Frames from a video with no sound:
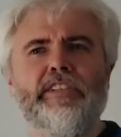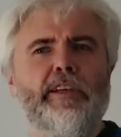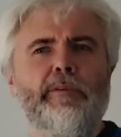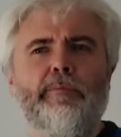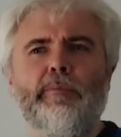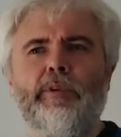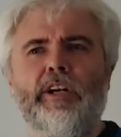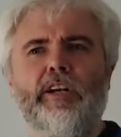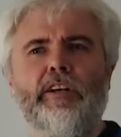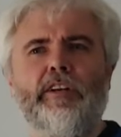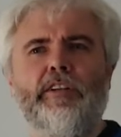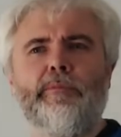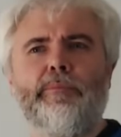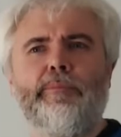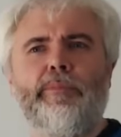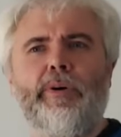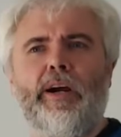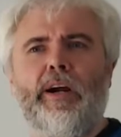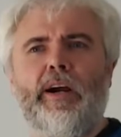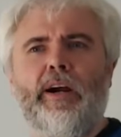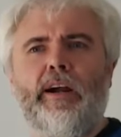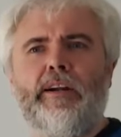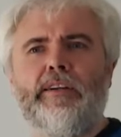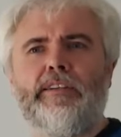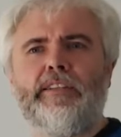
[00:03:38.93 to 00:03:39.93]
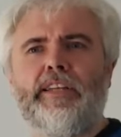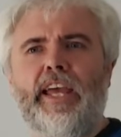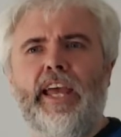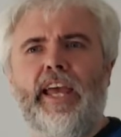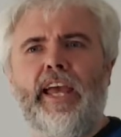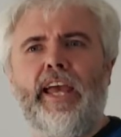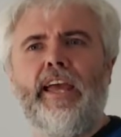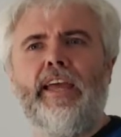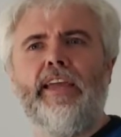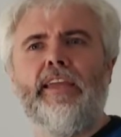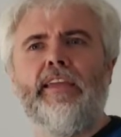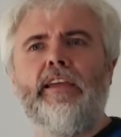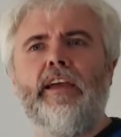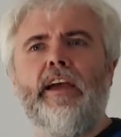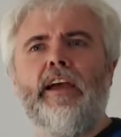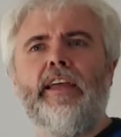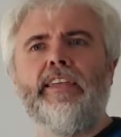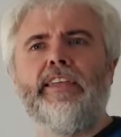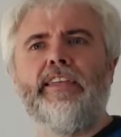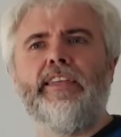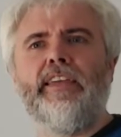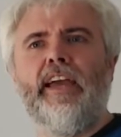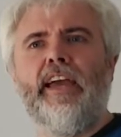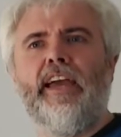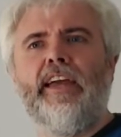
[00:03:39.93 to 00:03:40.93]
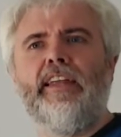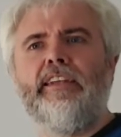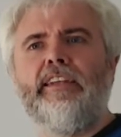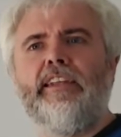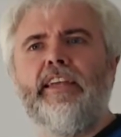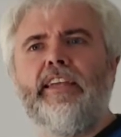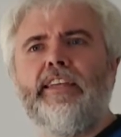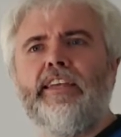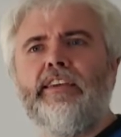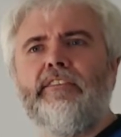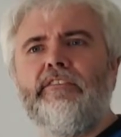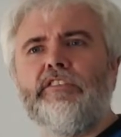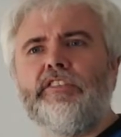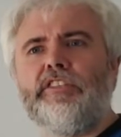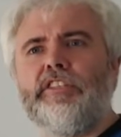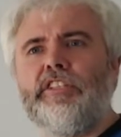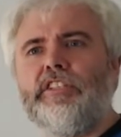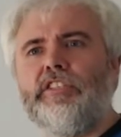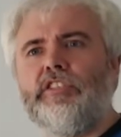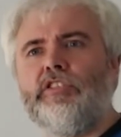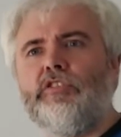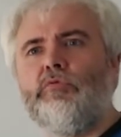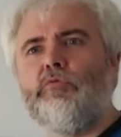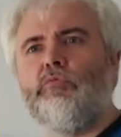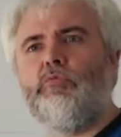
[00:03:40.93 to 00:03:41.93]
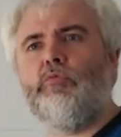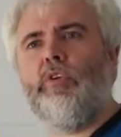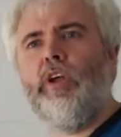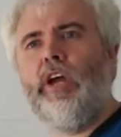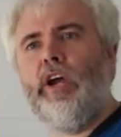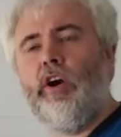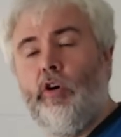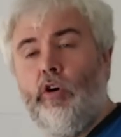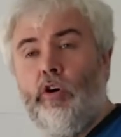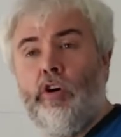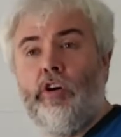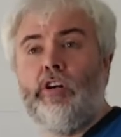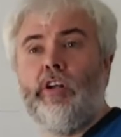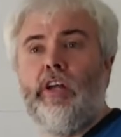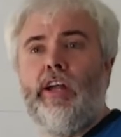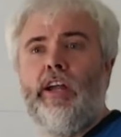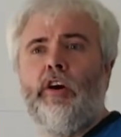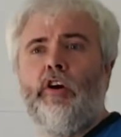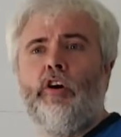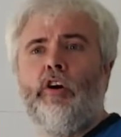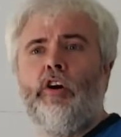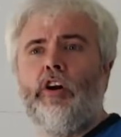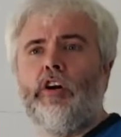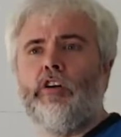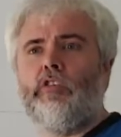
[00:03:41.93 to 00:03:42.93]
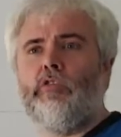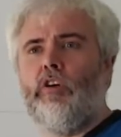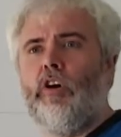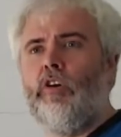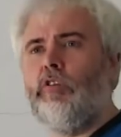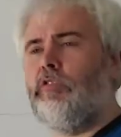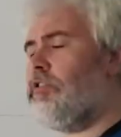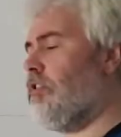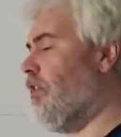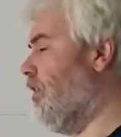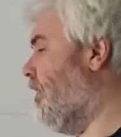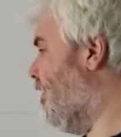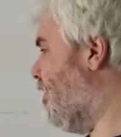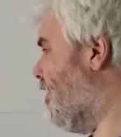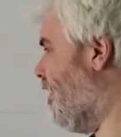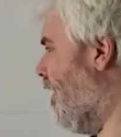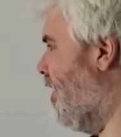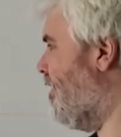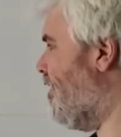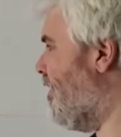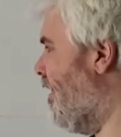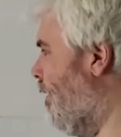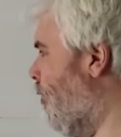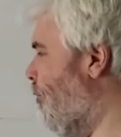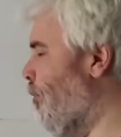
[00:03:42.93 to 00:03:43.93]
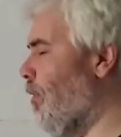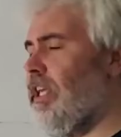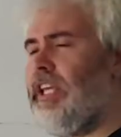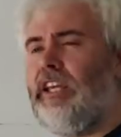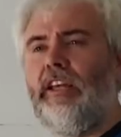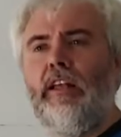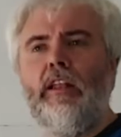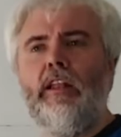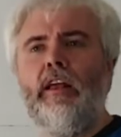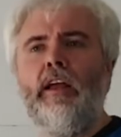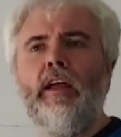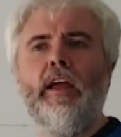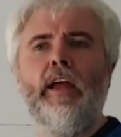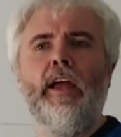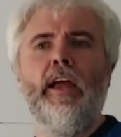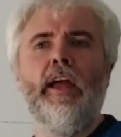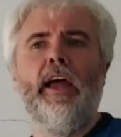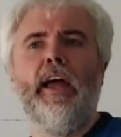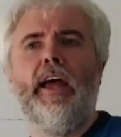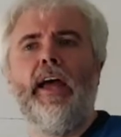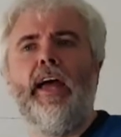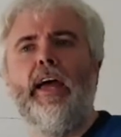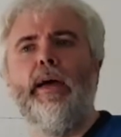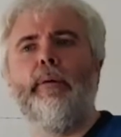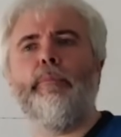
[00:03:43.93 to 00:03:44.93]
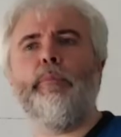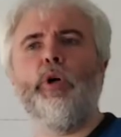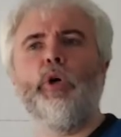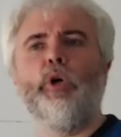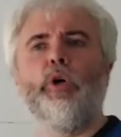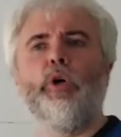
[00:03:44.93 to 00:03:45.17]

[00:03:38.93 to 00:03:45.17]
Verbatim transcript: similar to part A. Again, they give us his, her, her gross, in this case, Emil. Um,